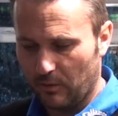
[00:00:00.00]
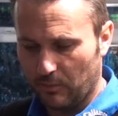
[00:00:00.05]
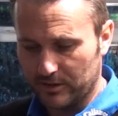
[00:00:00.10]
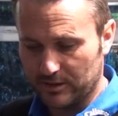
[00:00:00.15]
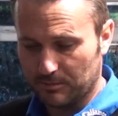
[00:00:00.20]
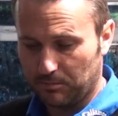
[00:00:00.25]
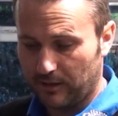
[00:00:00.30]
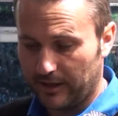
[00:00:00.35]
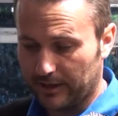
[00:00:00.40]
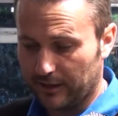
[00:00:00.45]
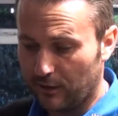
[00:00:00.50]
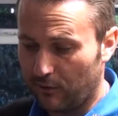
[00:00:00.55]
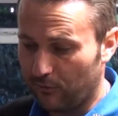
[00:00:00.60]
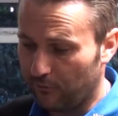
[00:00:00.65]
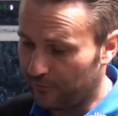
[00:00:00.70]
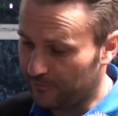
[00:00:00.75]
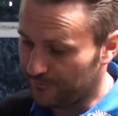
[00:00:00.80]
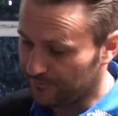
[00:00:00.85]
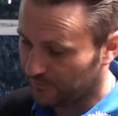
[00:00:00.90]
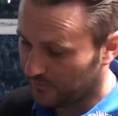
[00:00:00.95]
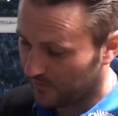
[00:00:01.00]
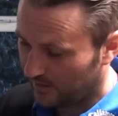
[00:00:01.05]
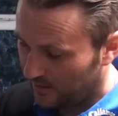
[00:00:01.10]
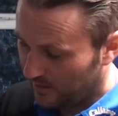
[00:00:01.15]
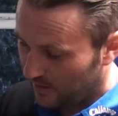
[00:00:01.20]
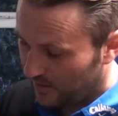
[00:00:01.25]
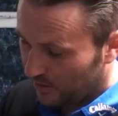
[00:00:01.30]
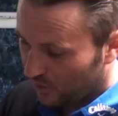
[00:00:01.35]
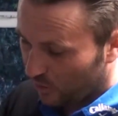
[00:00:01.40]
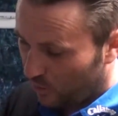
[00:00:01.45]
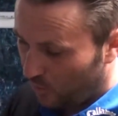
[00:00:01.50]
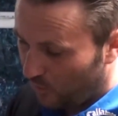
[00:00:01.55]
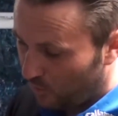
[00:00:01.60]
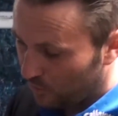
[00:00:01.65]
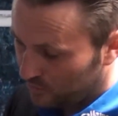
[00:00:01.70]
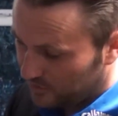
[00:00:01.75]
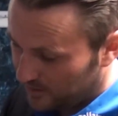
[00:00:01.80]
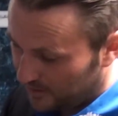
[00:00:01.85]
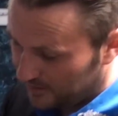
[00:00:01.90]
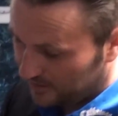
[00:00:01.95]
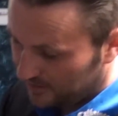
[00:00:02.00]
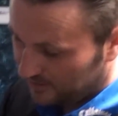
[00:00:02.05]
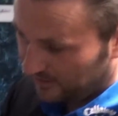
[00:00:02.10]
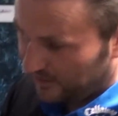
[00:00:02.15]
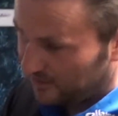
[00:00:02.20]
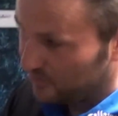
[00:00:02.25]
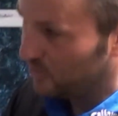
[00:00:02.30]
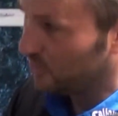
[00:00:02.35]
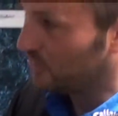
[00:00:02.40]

when you're playing golf. Quilted, as you